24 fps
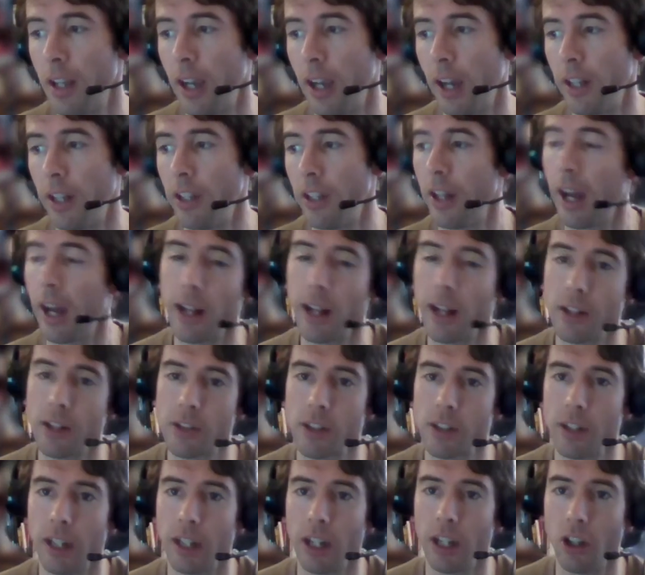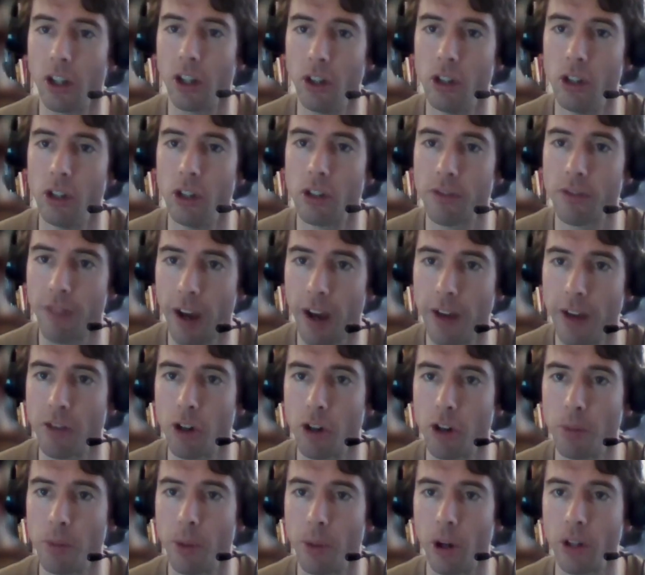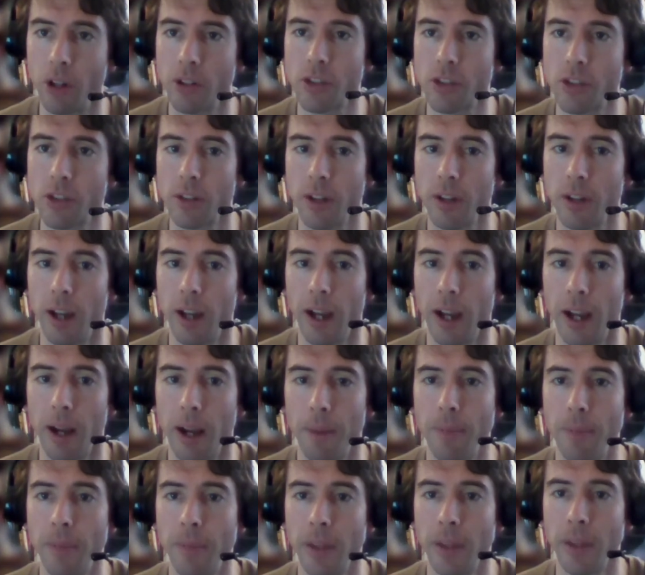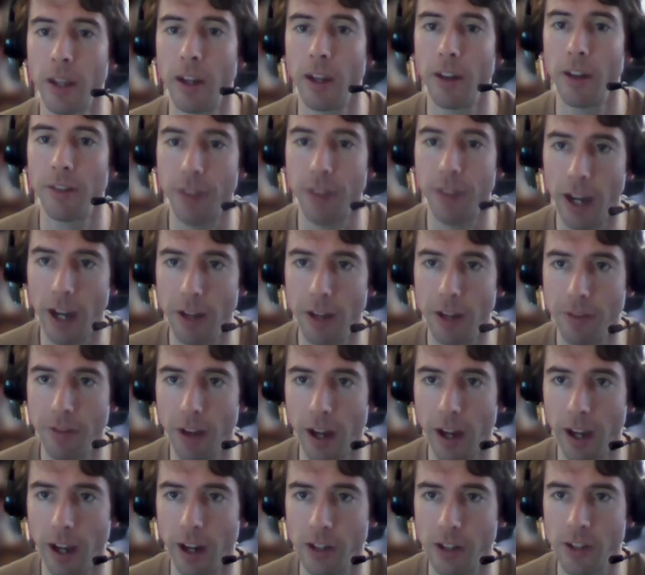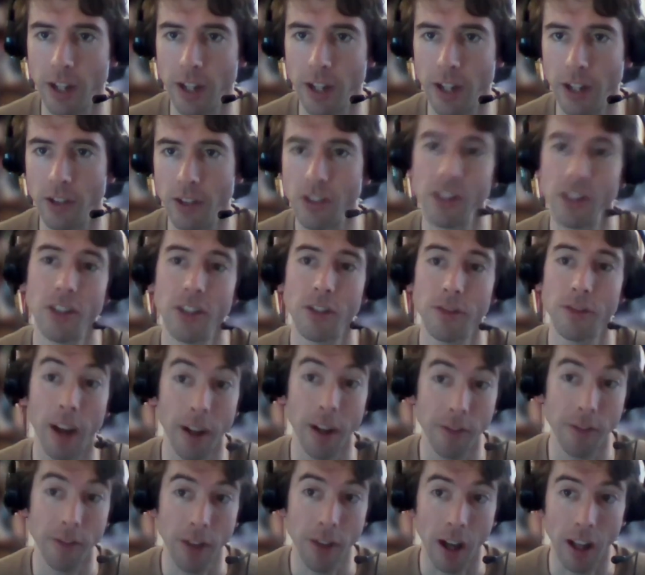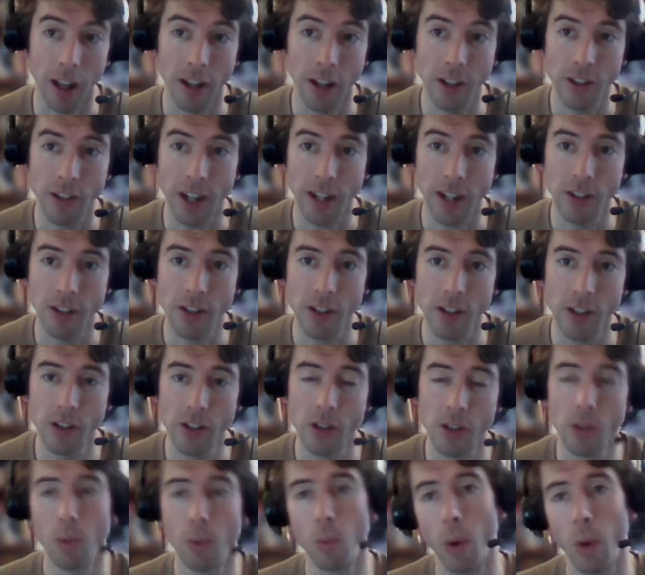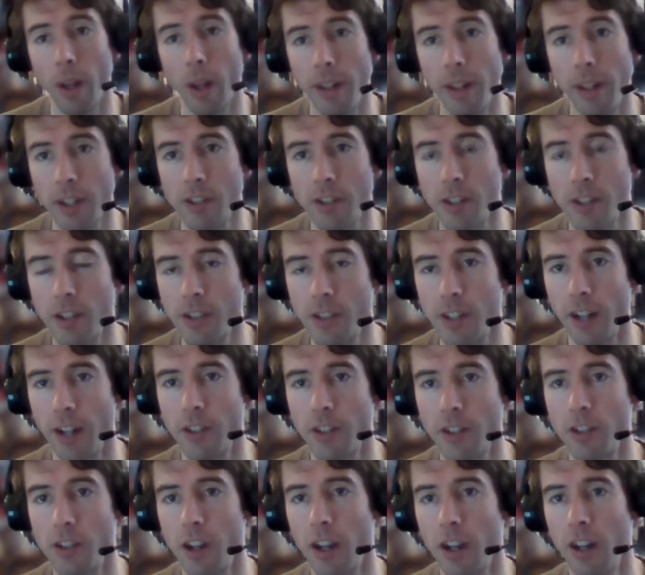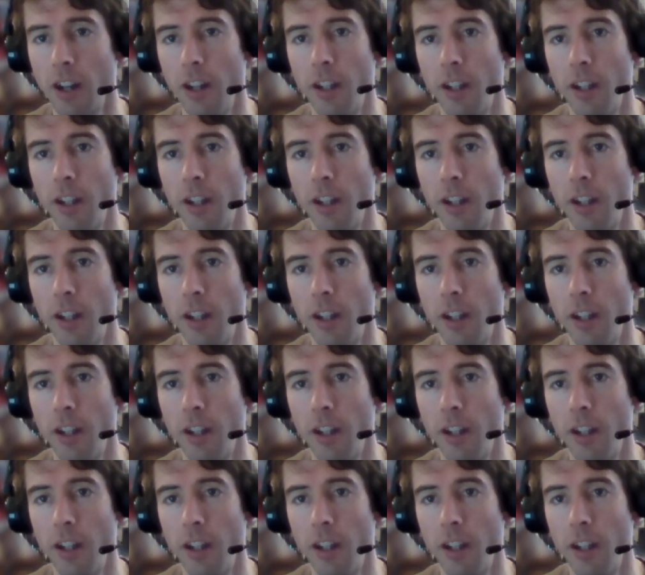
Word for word: and that includes five robots, um, five IR sensors, five color sensors, one distance sensor,